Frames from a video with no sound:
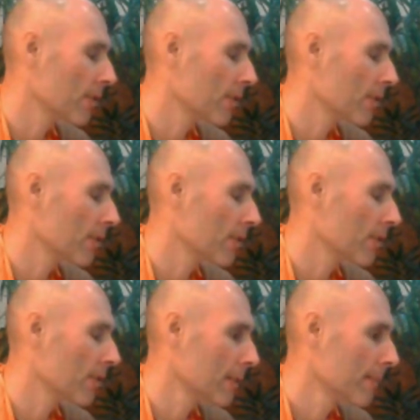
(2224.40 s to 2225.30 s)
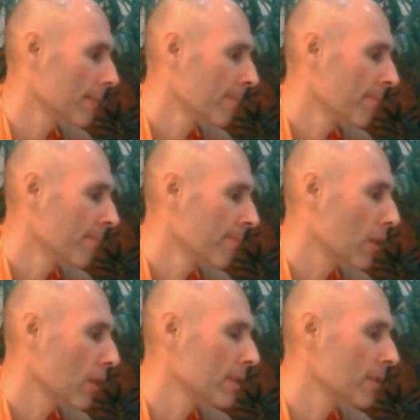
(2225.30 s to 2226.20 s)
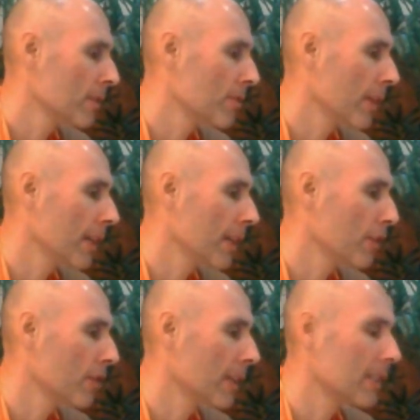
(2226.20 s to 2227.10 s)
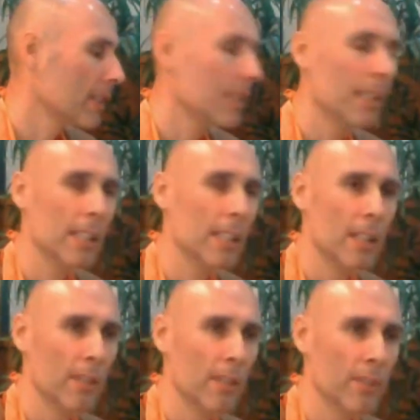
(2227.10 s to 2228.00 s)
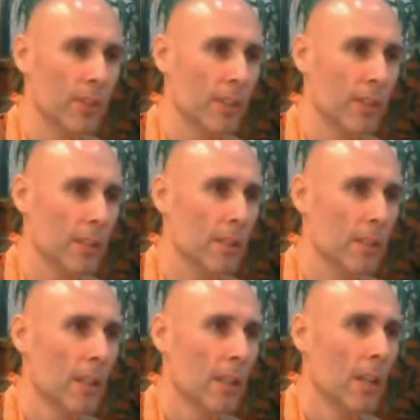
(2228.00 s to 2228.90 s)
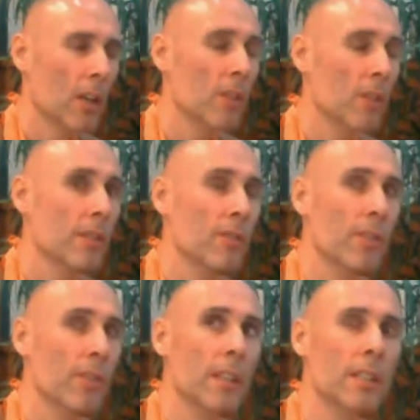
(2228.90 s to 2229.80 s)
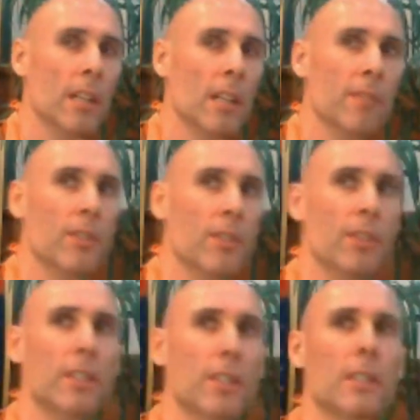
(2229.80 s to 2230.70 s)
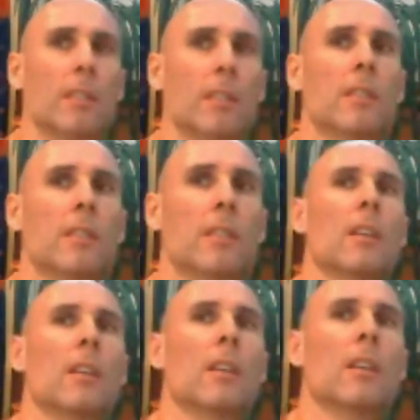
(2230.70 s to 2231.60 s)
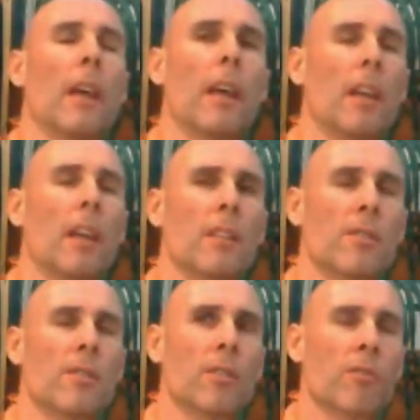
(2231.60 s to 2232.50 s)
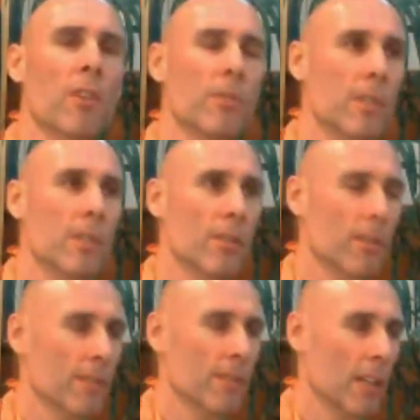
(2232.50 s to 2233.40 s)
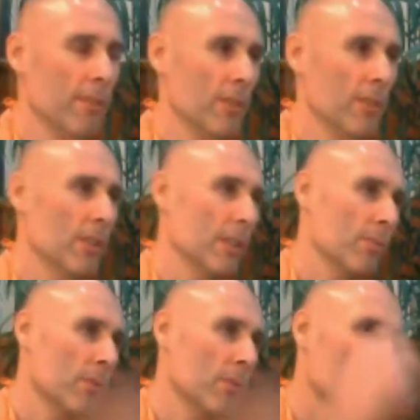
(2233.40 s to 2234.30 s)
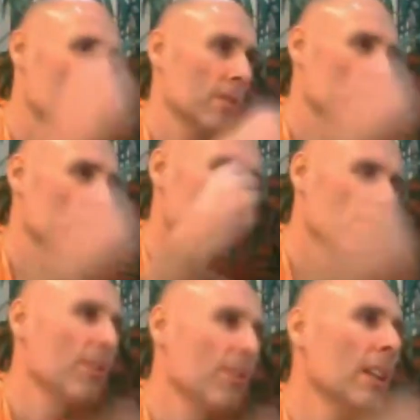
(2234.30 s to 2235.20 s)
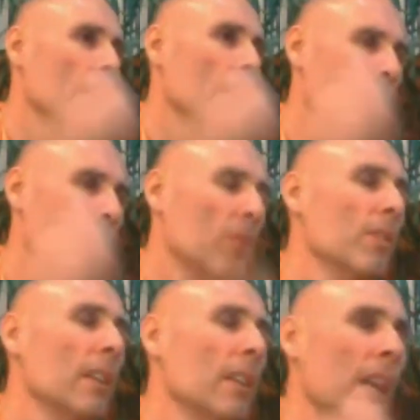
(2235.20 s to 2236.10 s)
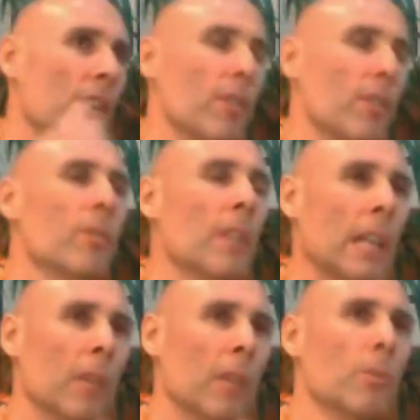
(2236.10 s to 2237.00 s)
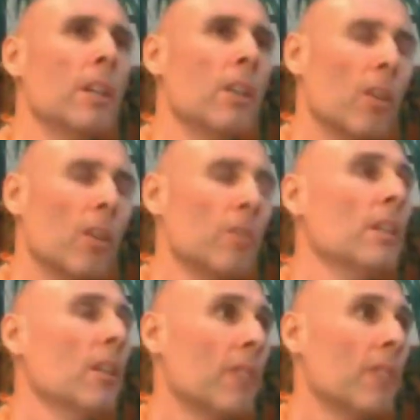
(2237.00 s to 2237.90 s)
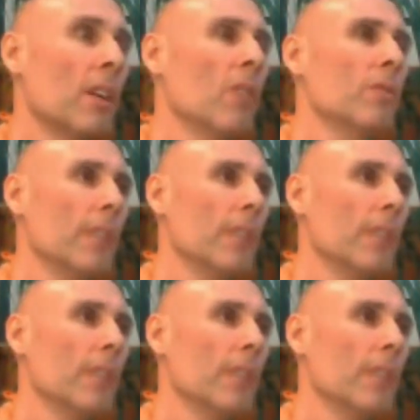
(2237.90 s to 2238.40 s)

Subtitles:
it as concentrated or extended selfishness. Concentrated selfishness is the grossest of selfishness. It's really only acutely aware only of our own needs.